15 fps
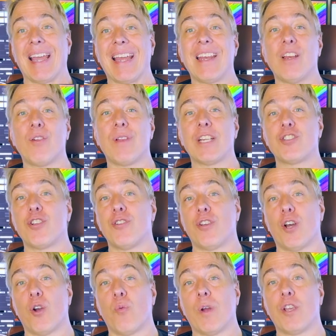and it'll let you
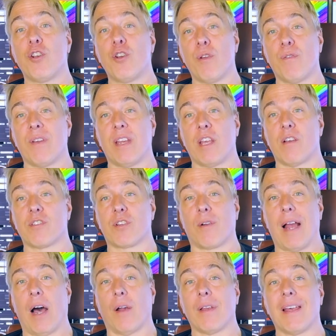know when new videos
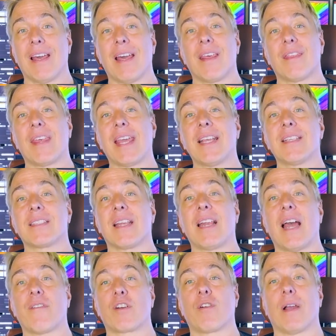are out. Thanks
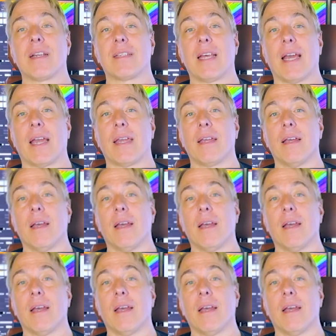and have a great day.